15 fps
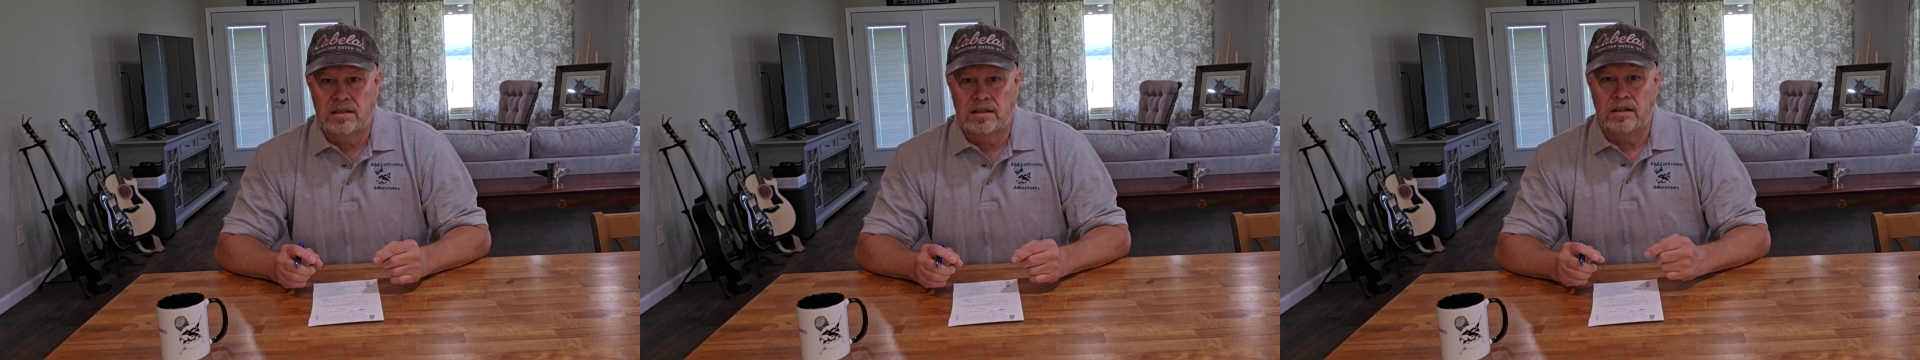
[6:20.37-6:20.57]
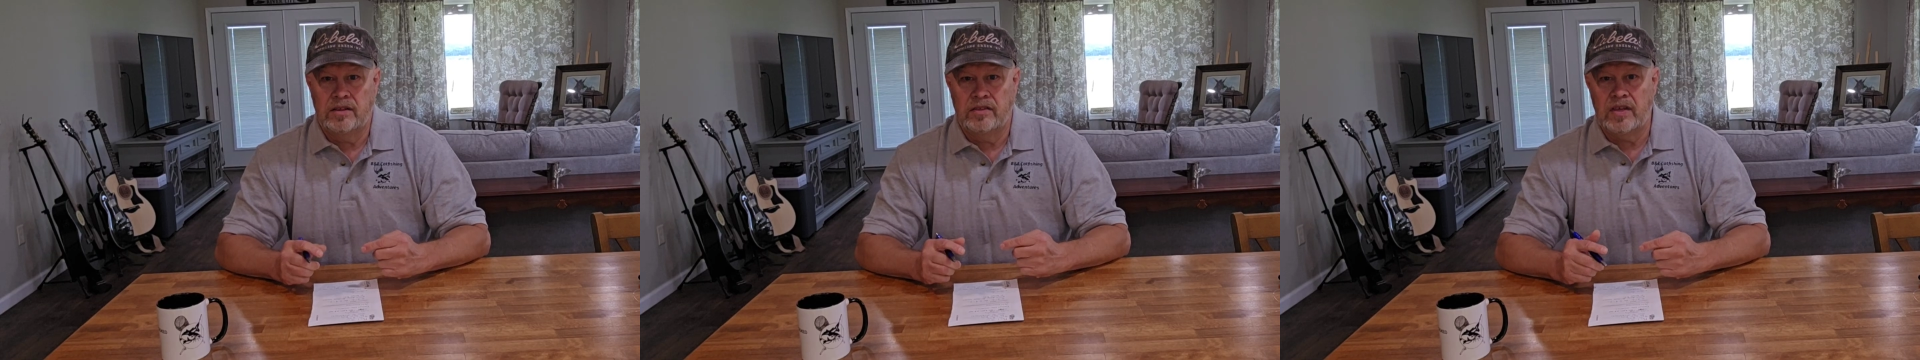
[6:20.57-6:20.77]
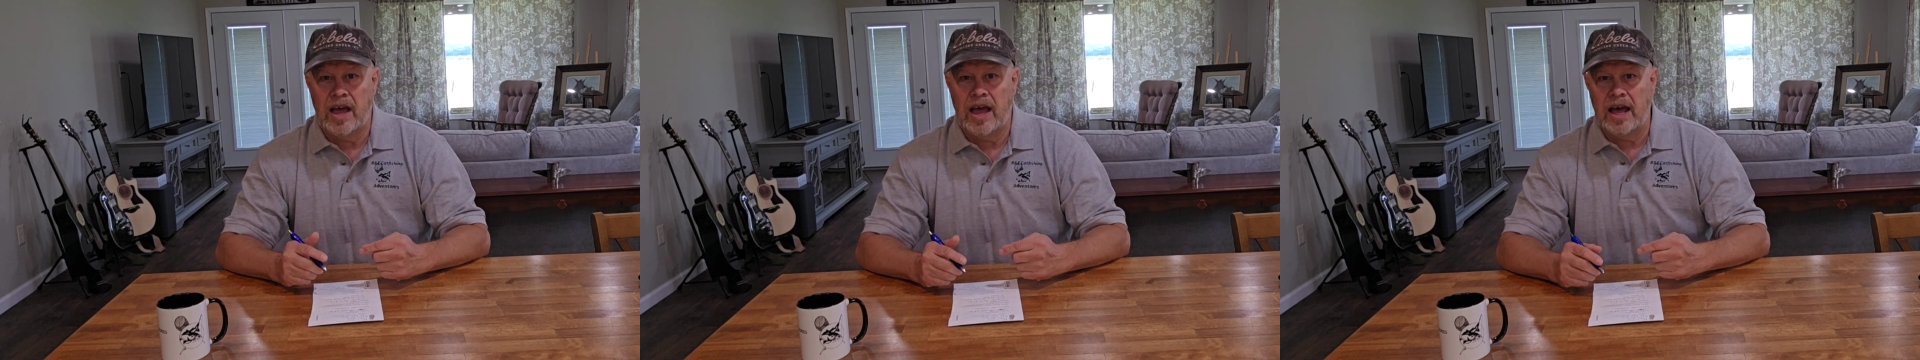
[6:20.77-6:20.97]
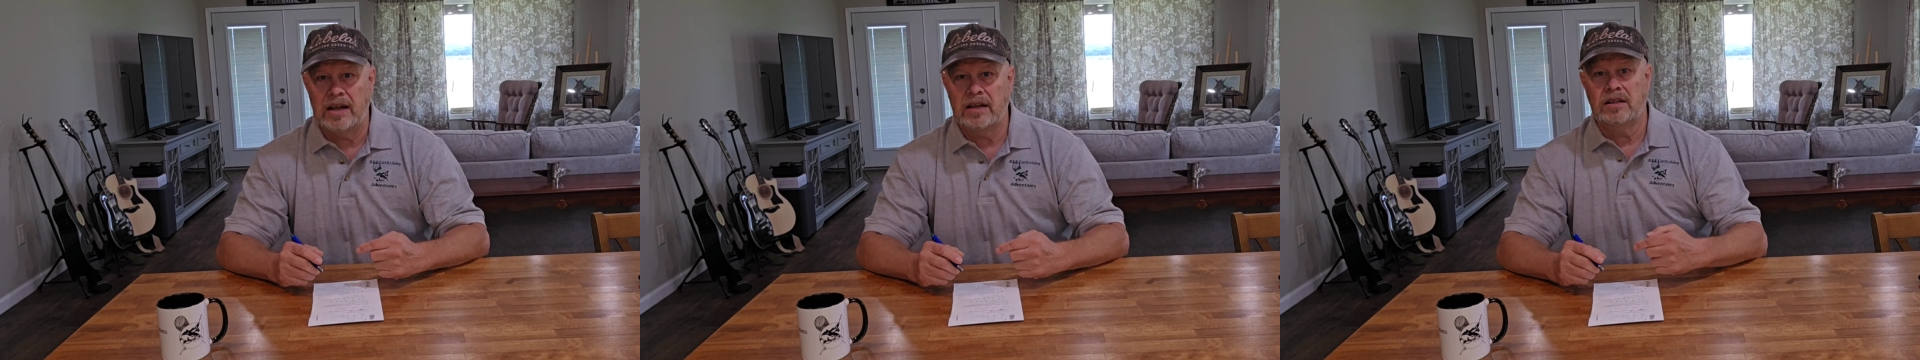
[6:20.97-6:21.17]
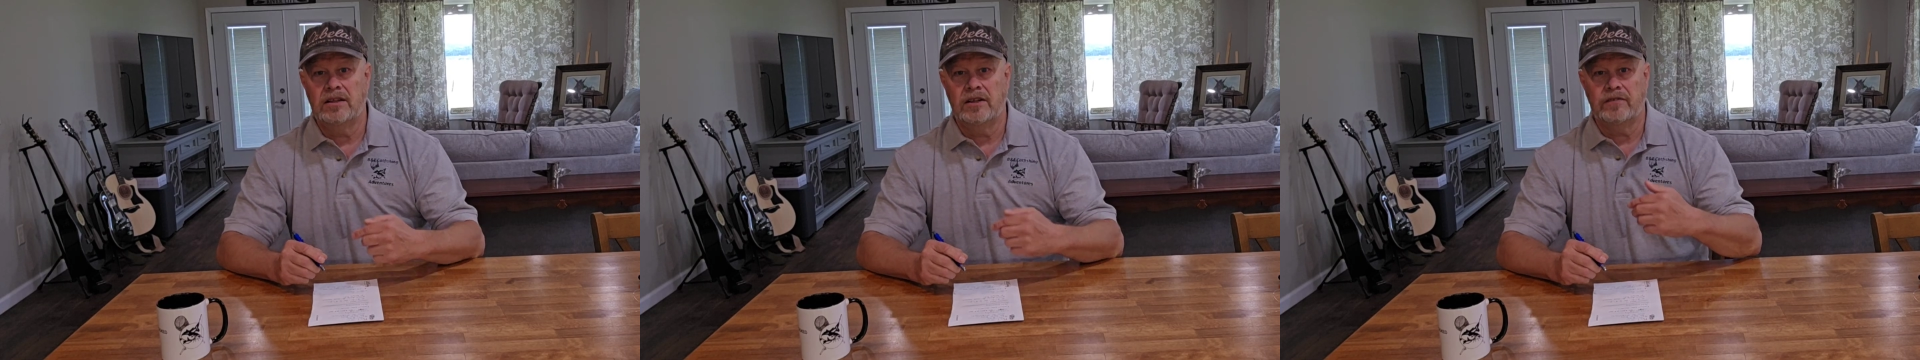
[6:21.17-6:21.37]

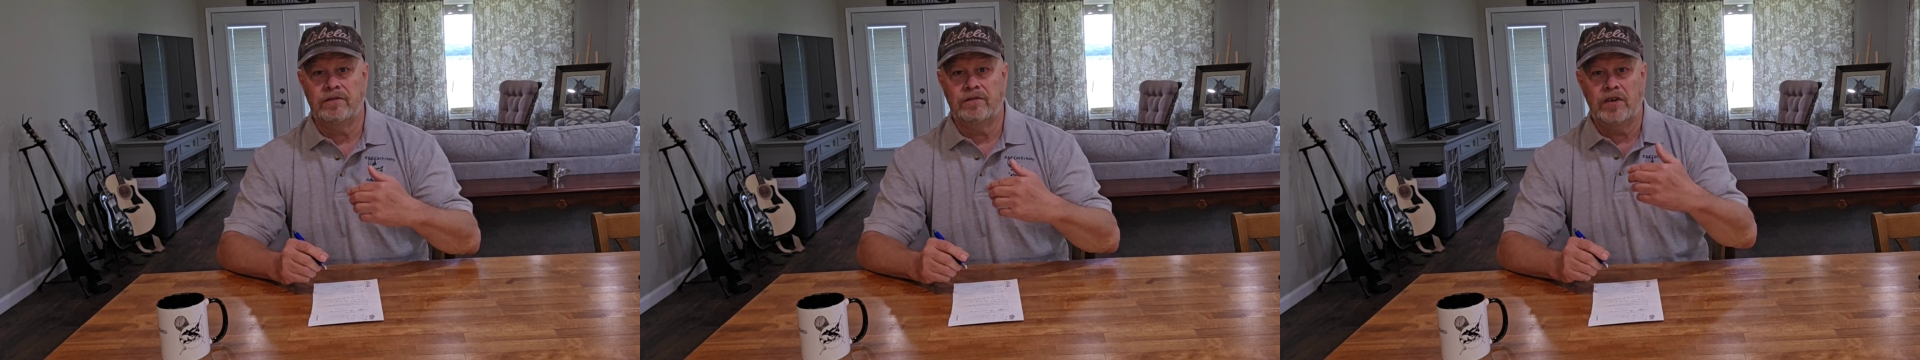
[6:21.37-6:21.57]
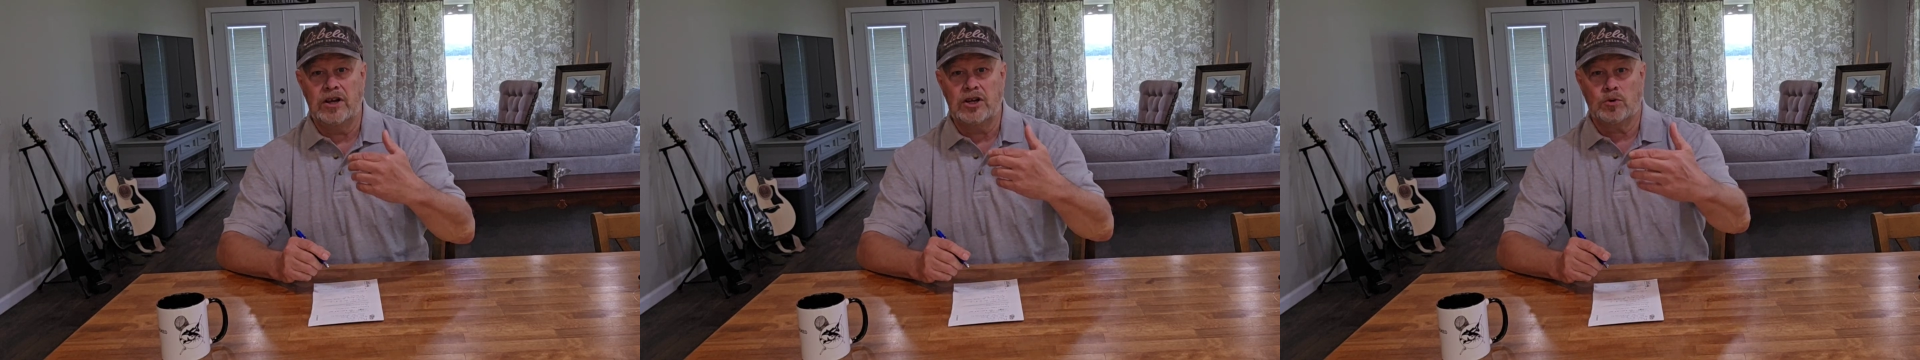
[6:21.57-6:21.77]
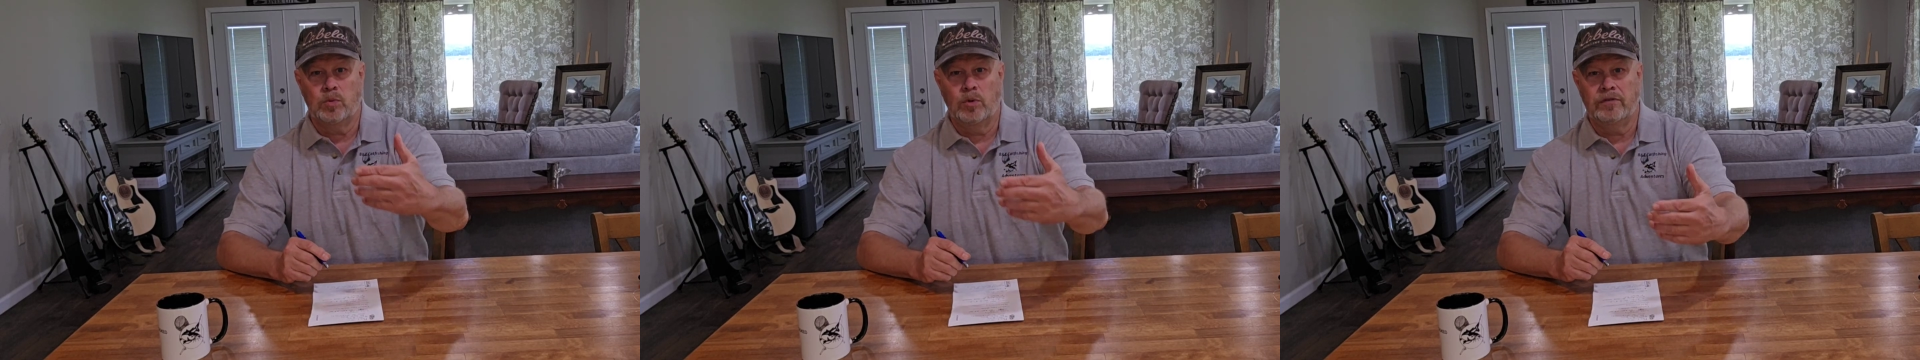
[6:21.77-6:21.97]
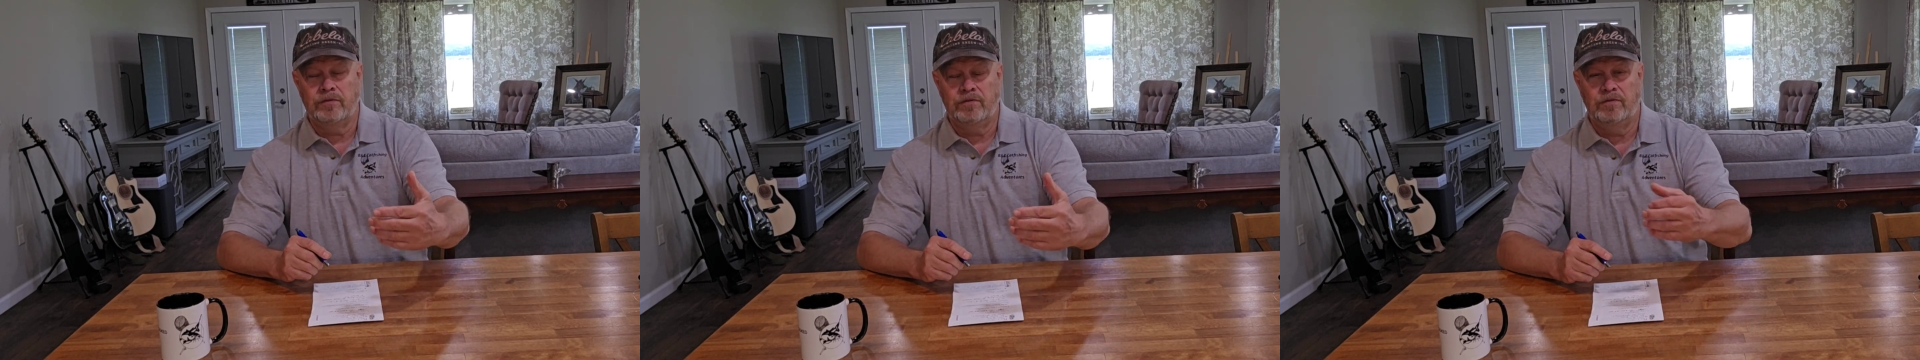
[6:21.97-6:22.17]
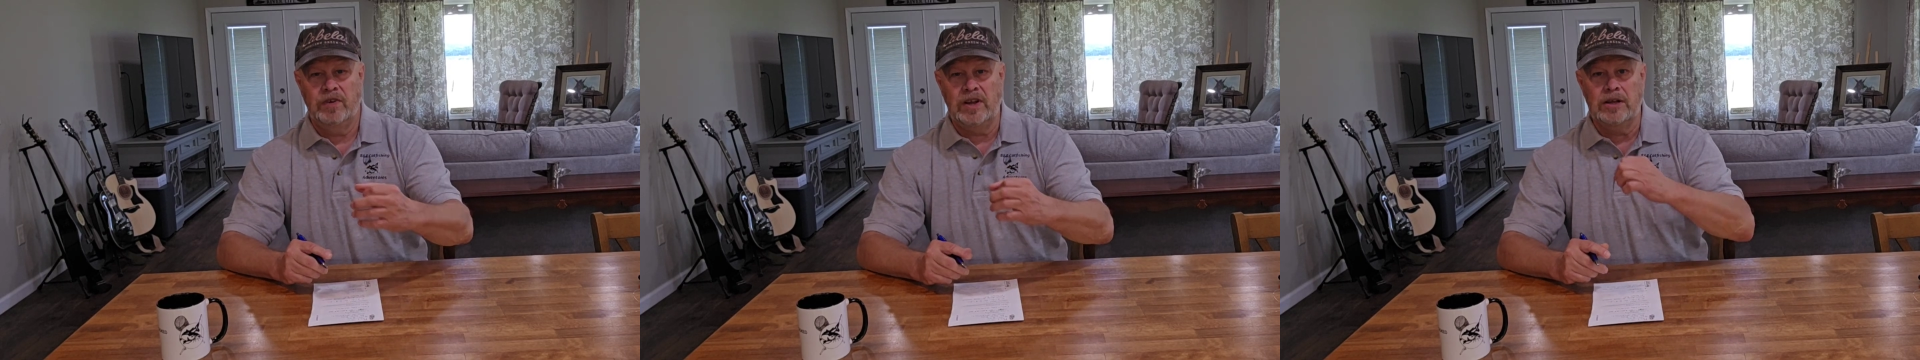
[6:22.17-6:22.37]
that the fish will
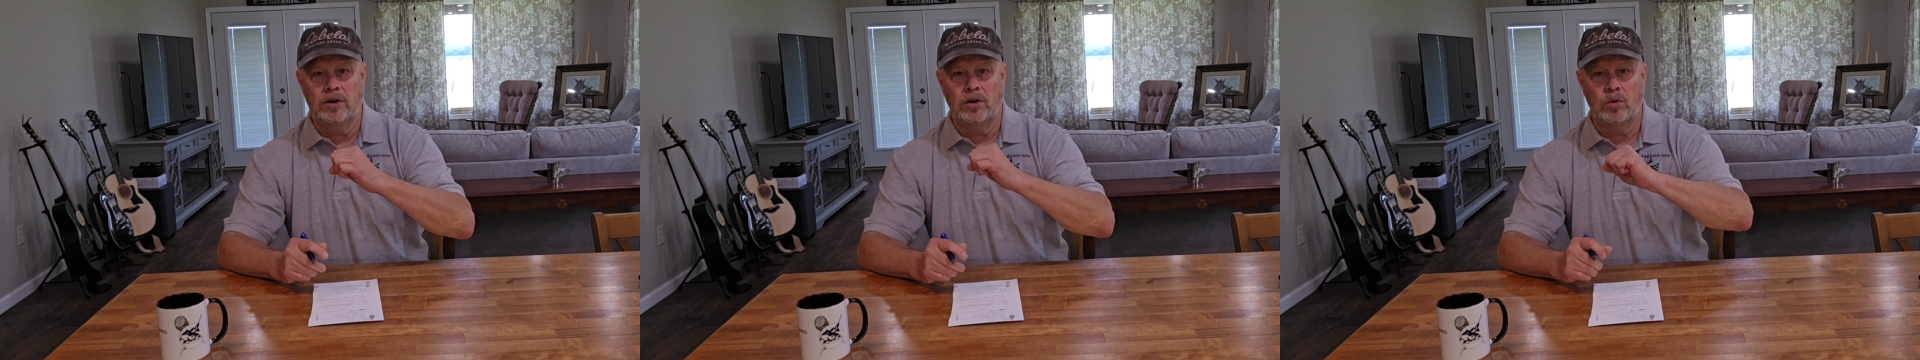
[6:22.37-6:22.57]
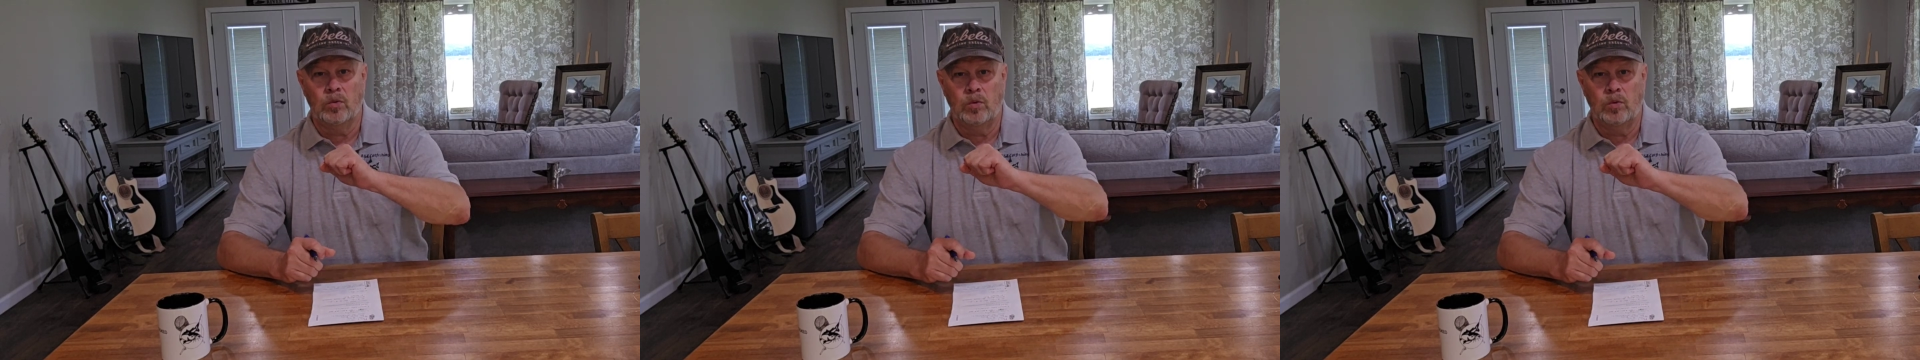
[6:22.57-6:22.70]
feel